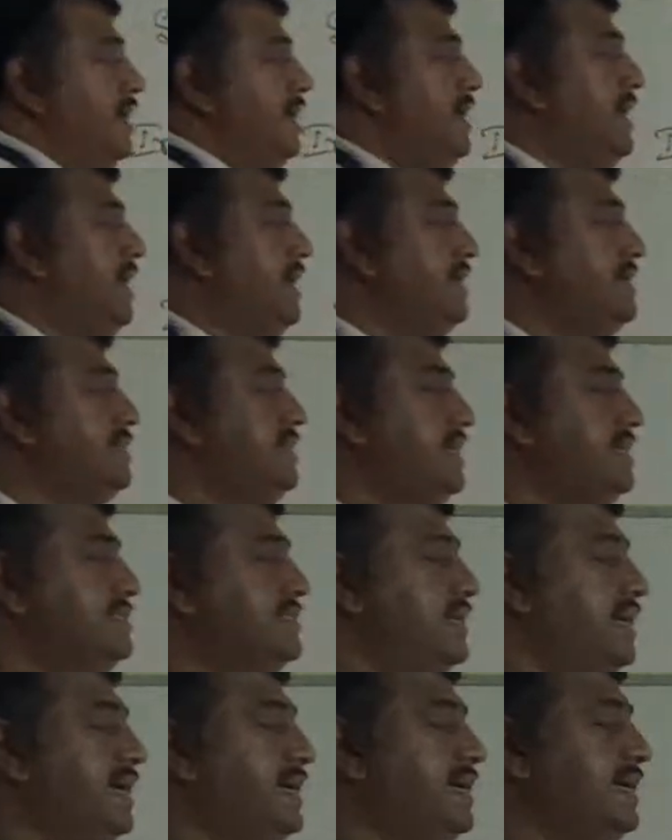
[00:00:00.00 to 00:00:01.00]
Like
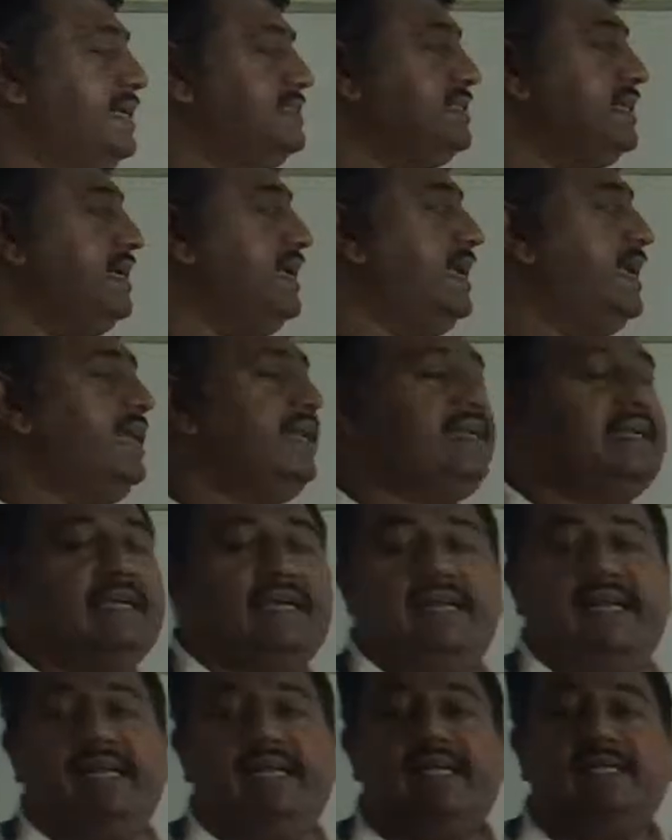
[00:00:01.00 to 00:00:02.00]
this, it is
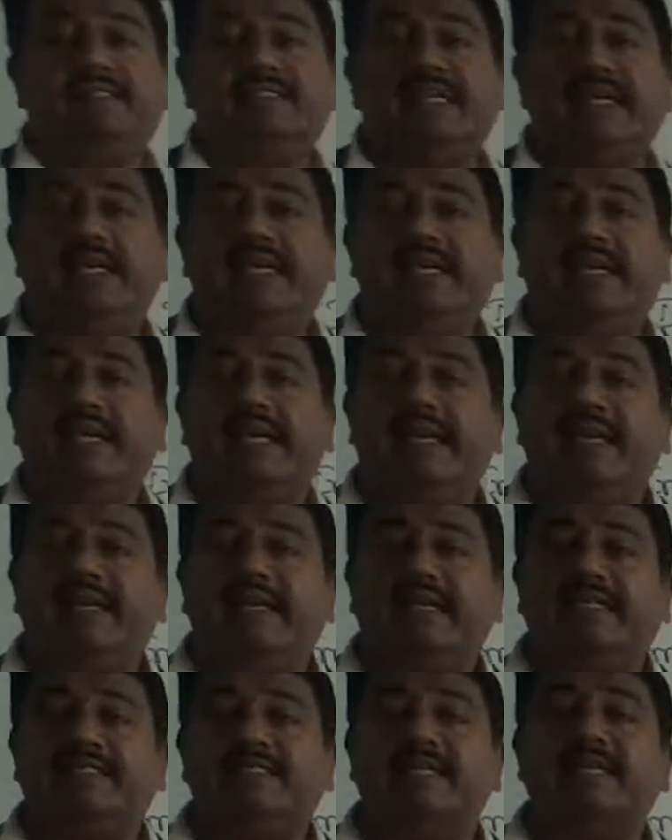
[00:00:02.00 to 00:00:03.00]
increasing in
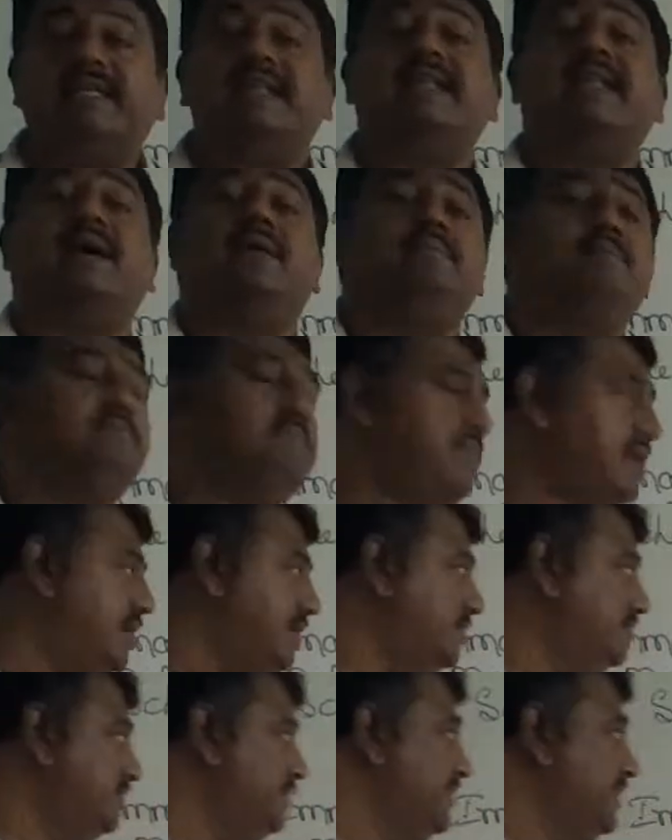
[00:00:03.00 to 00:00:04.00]
its number.